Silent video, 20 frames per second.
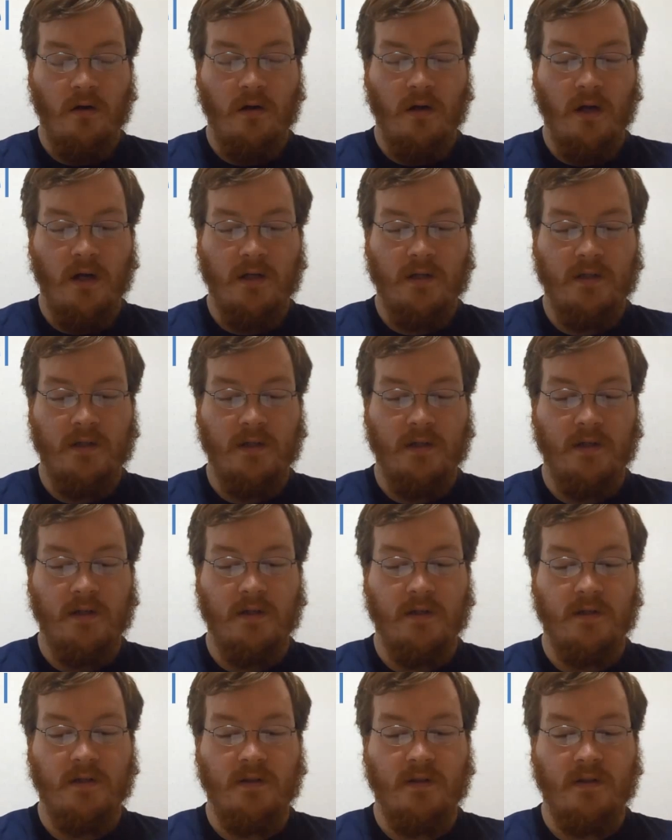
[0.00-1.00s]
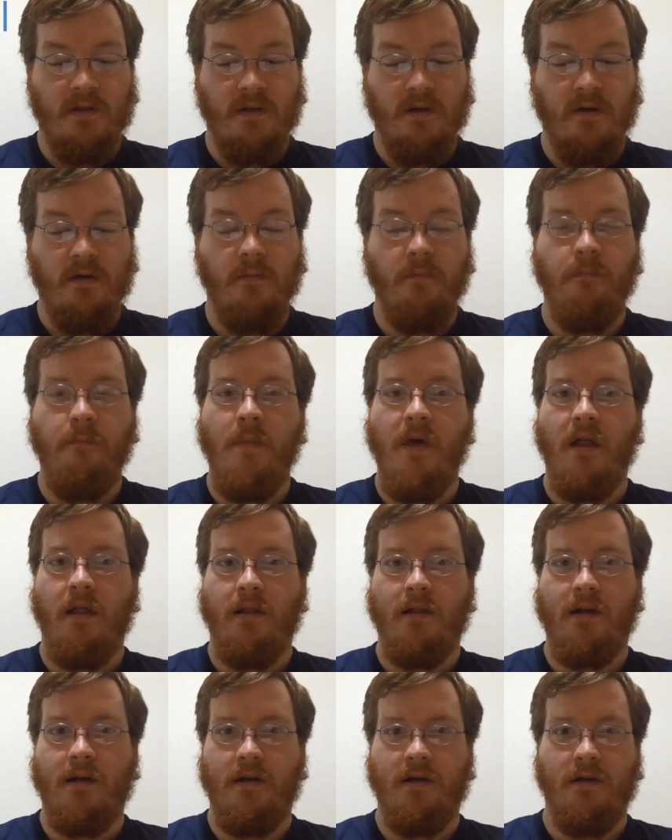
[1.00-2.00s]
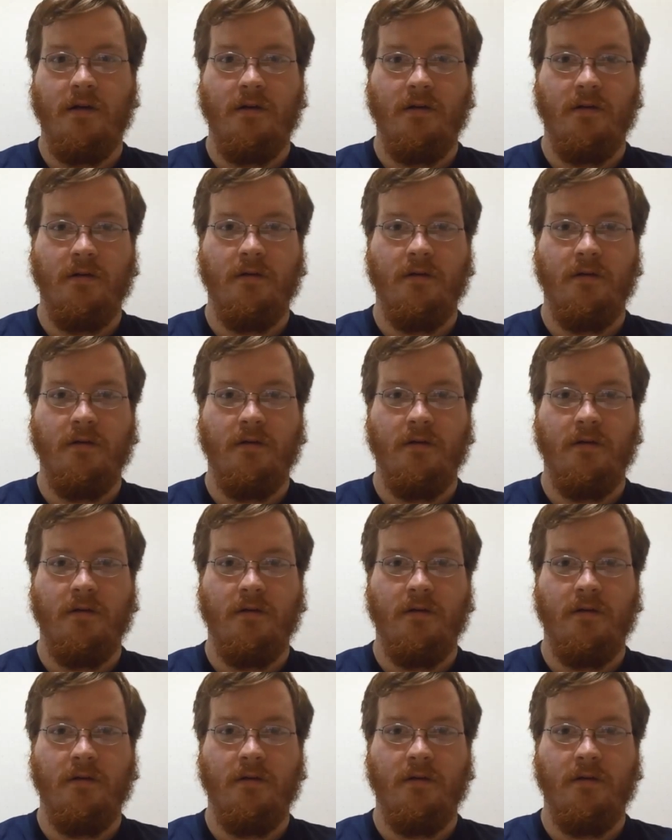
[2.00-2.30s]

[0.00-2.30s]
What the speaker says: Next is milk.